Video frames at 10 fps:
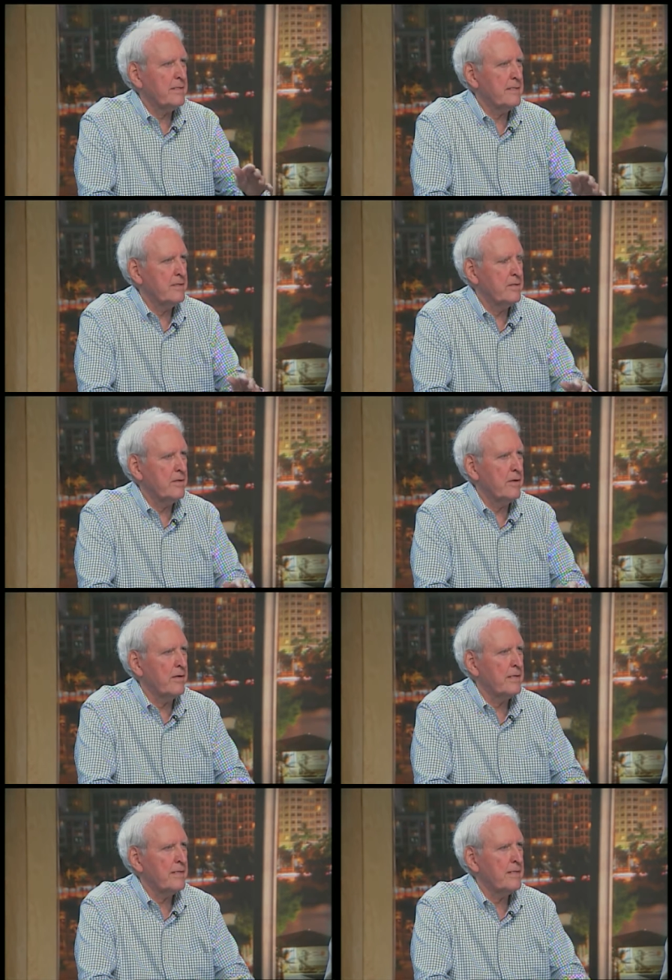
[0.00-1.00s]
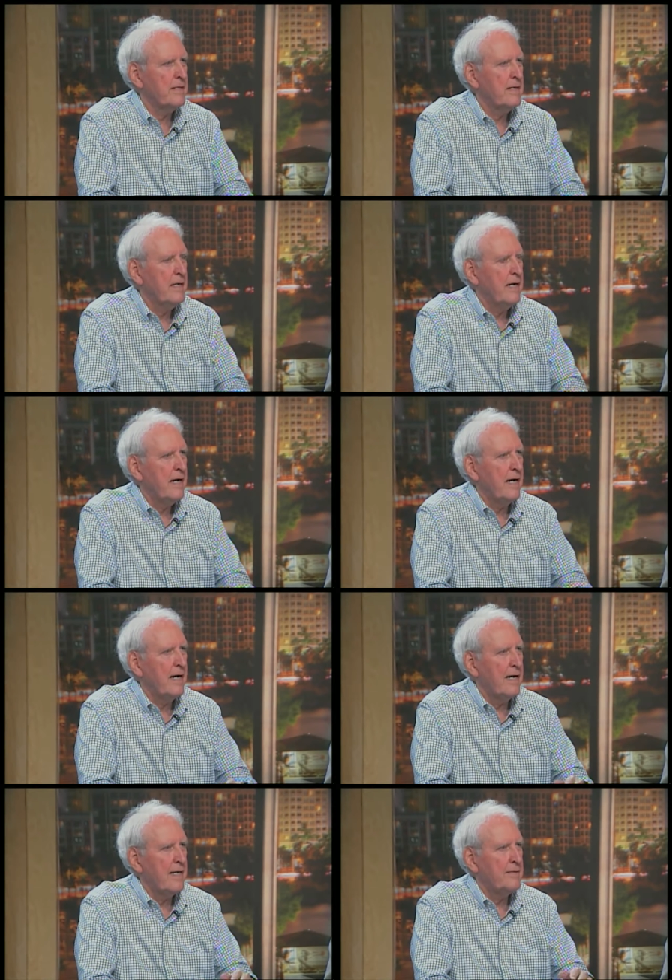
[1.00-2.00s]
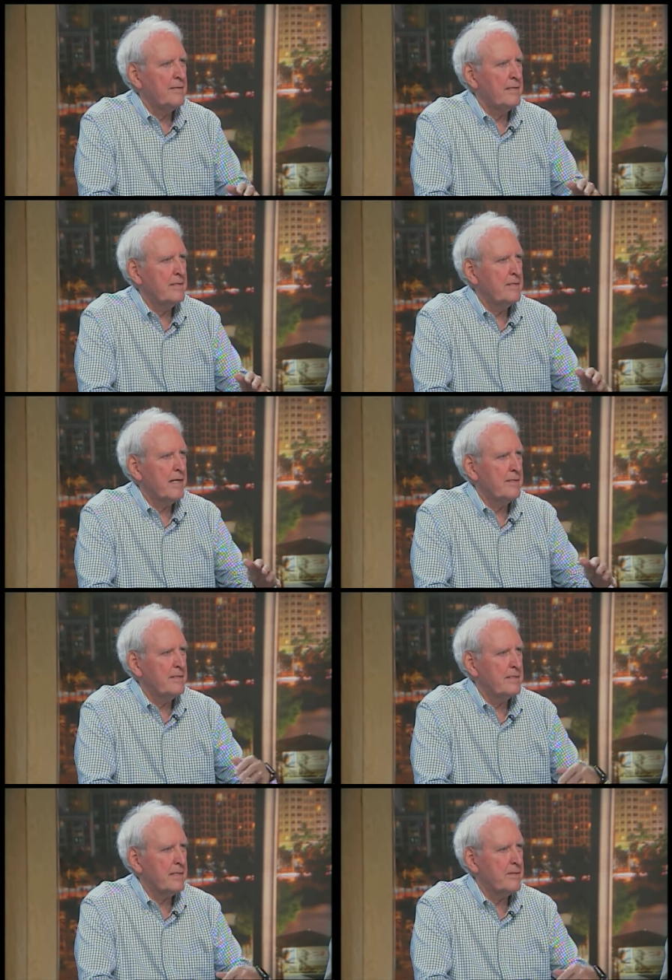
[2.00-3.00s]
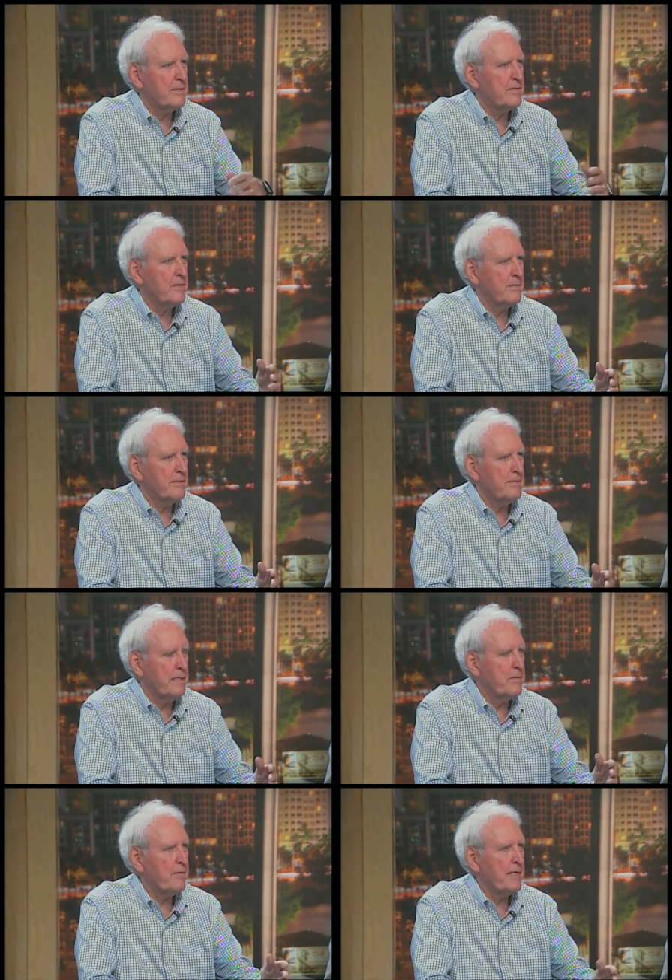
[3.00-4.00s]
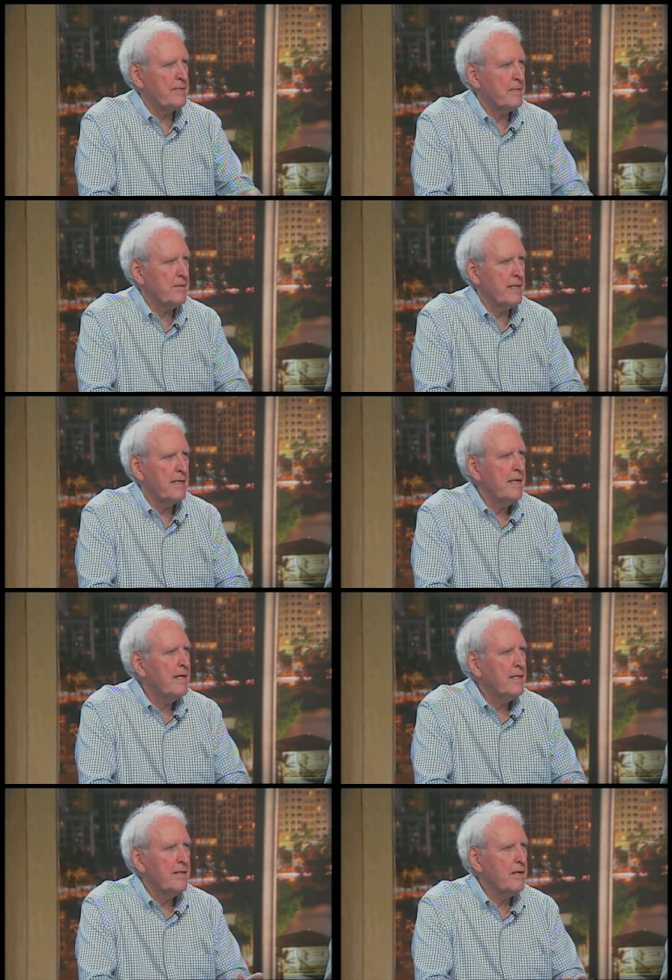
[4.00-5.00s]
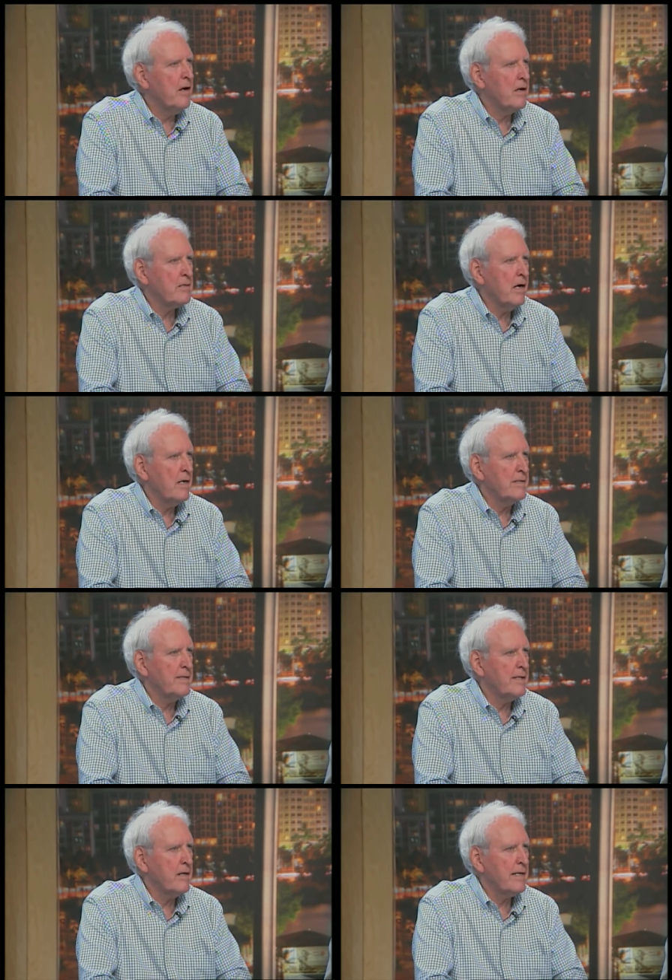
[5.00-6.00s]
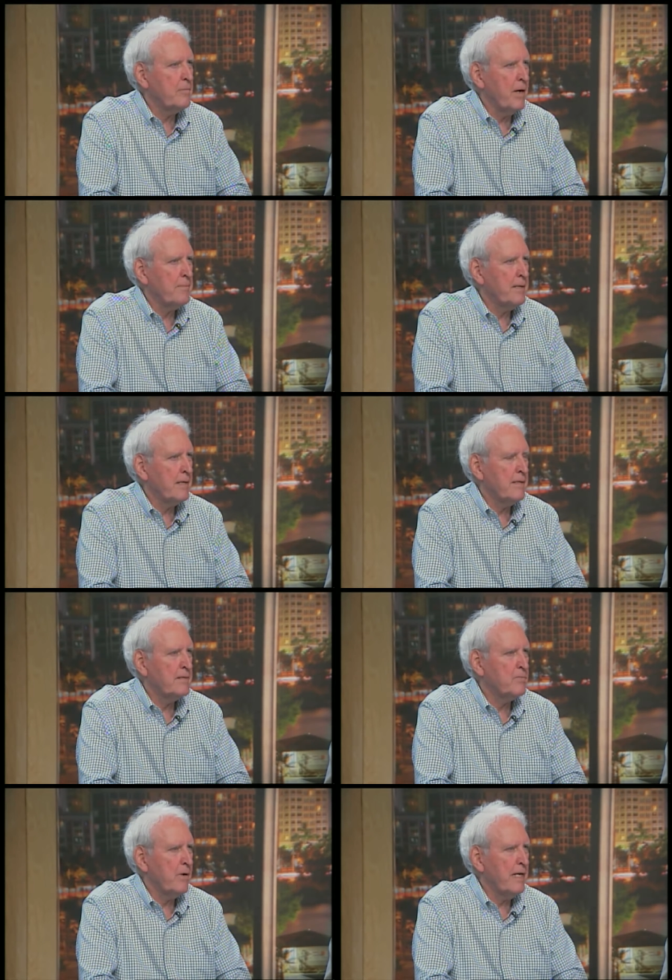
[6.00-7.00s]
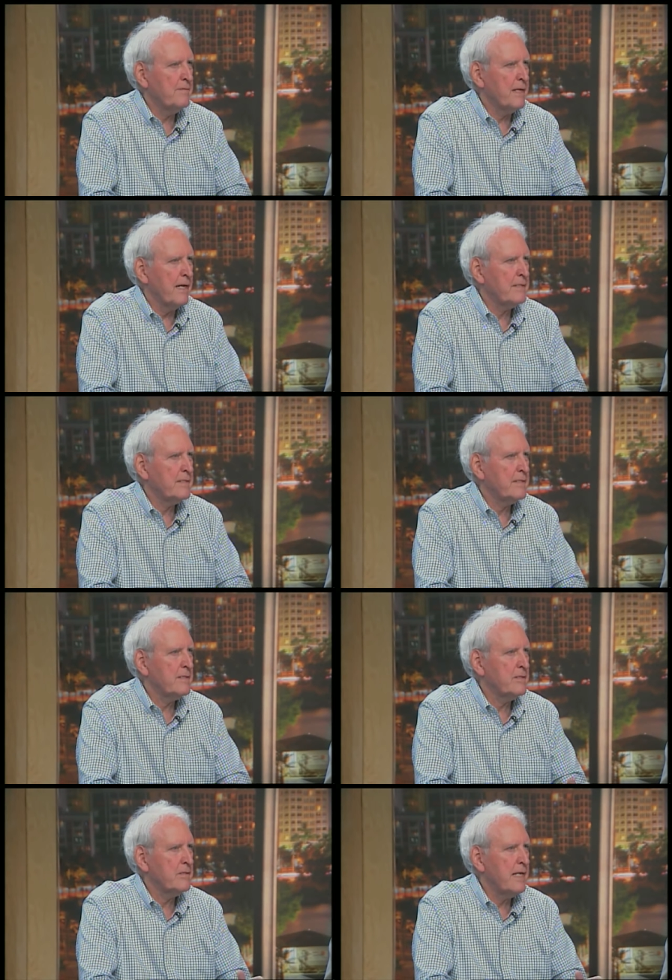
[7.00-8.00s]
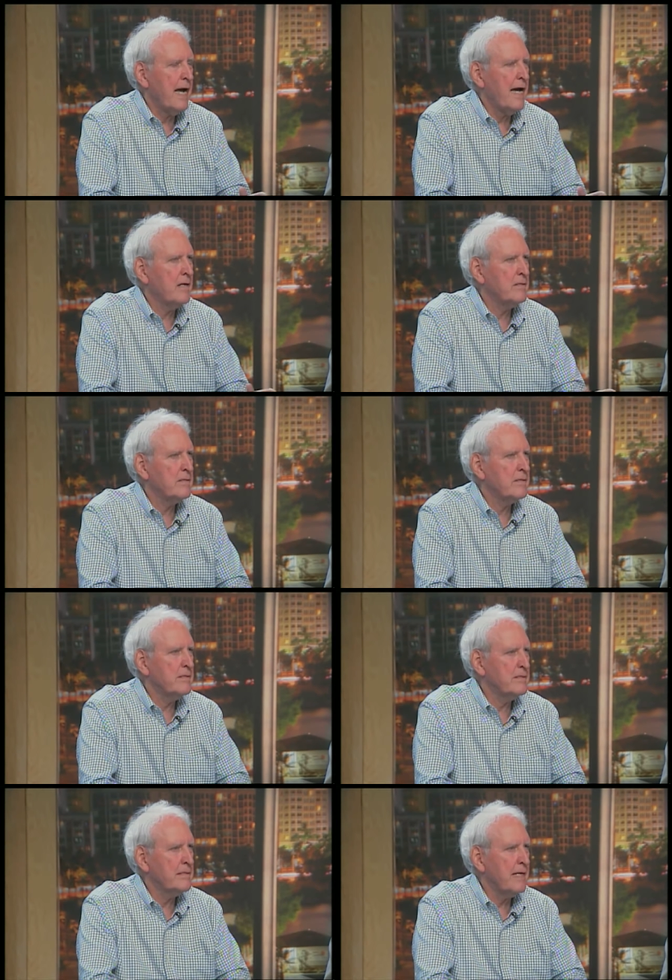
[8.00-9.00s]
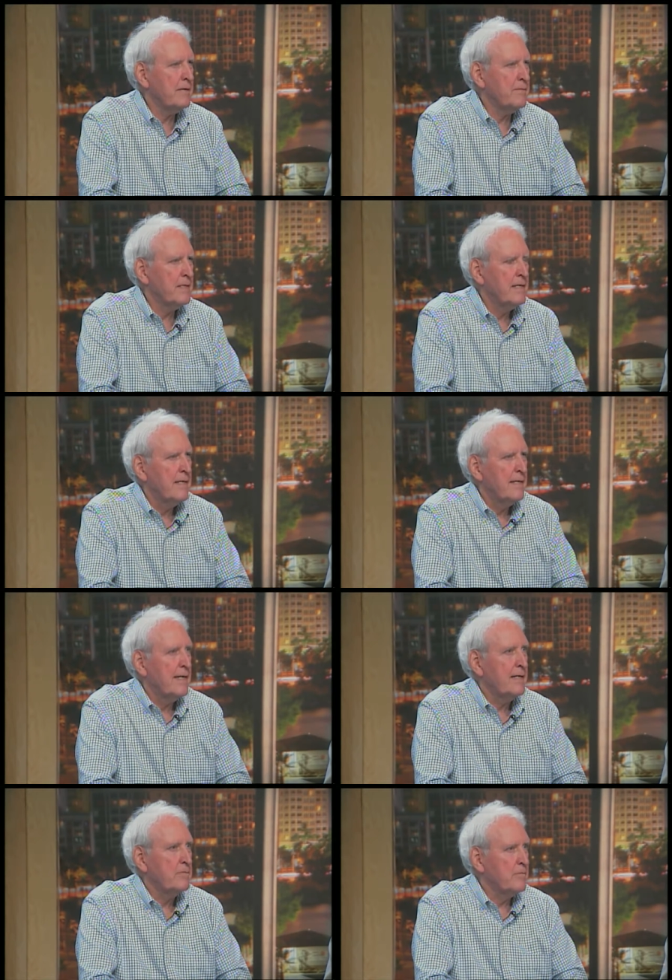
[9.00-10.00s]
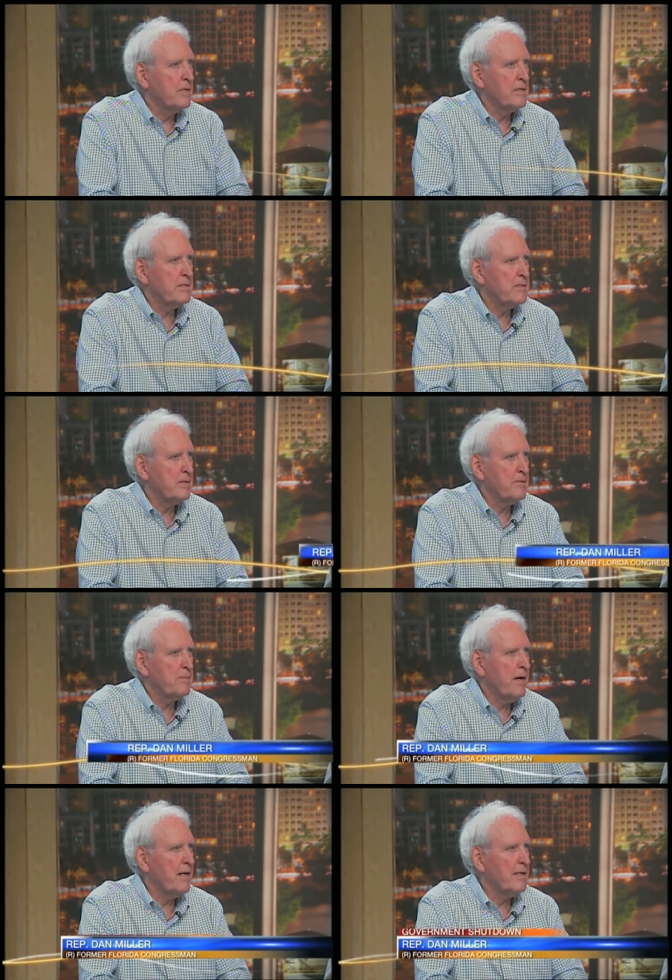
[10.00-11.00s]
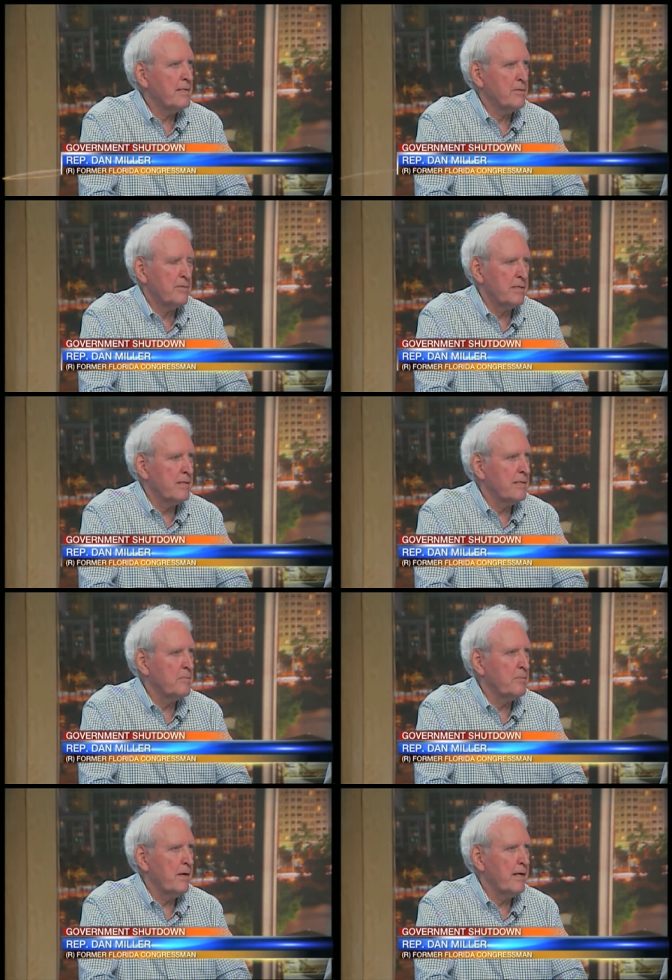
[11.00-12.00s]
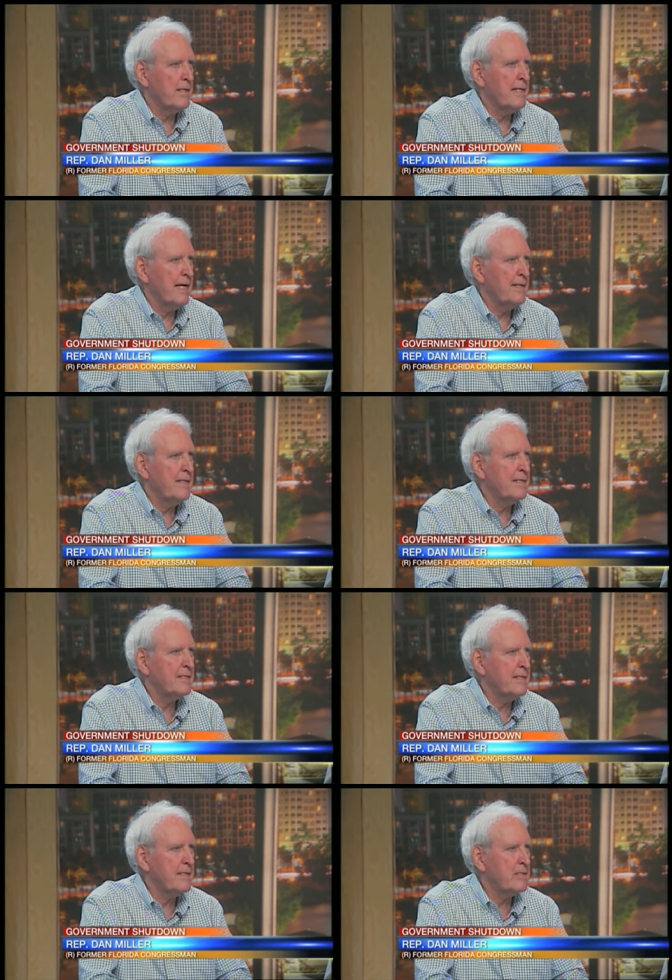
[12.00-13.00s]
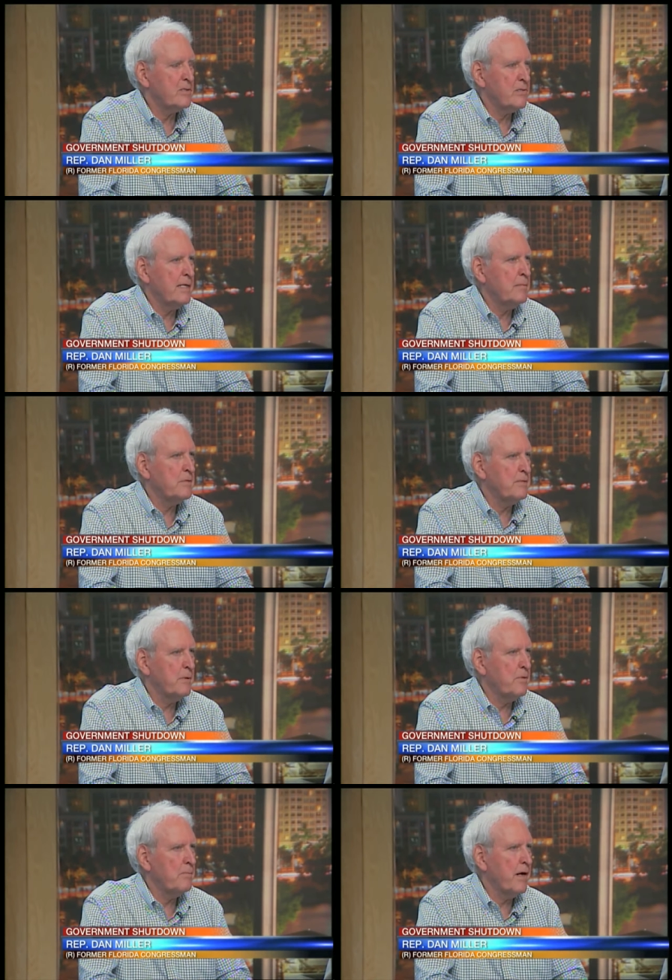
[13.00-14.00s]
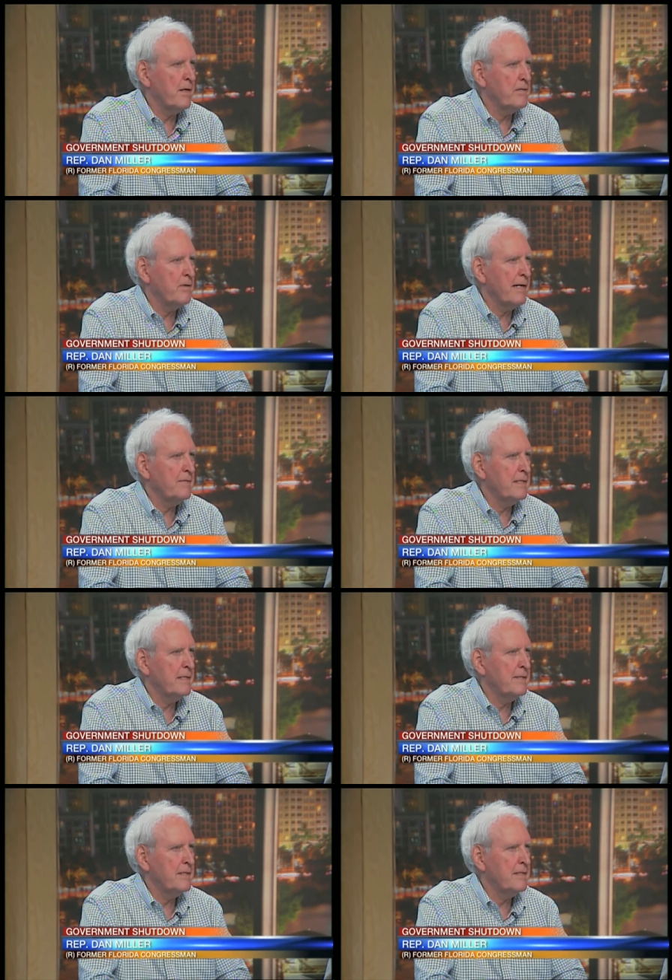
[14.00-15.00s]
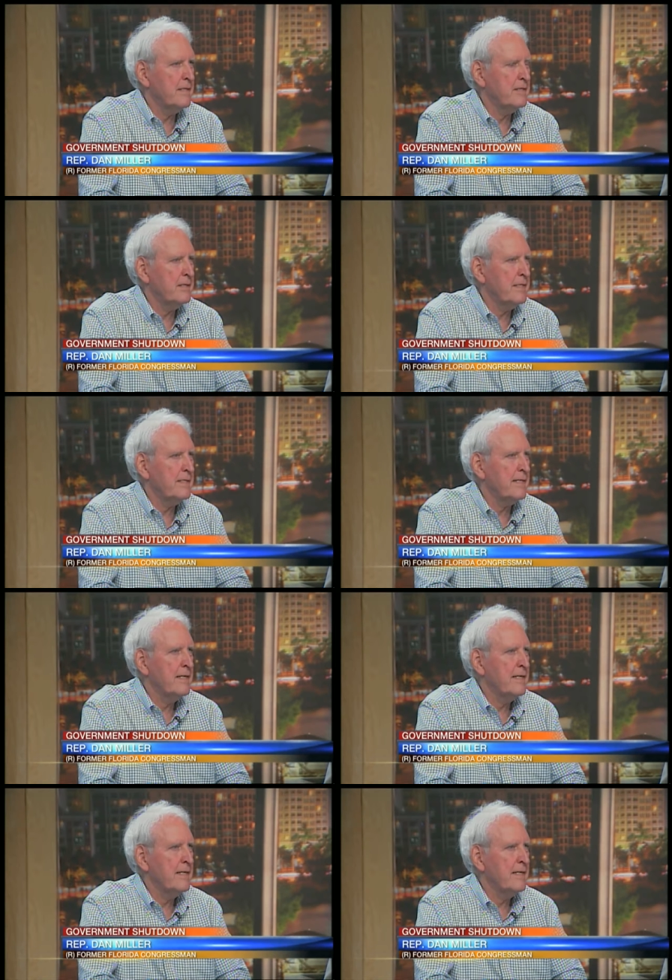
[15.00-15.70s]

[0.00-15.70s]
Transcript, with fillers: and New York, and, uh, and then you had the Southern Conservative Democrats still there. They're all gone. They all got wiped out in these wave elections, and so now you just have a real conservative party and a real liberal party, and then it's the extremes of both party driving the, the agenda.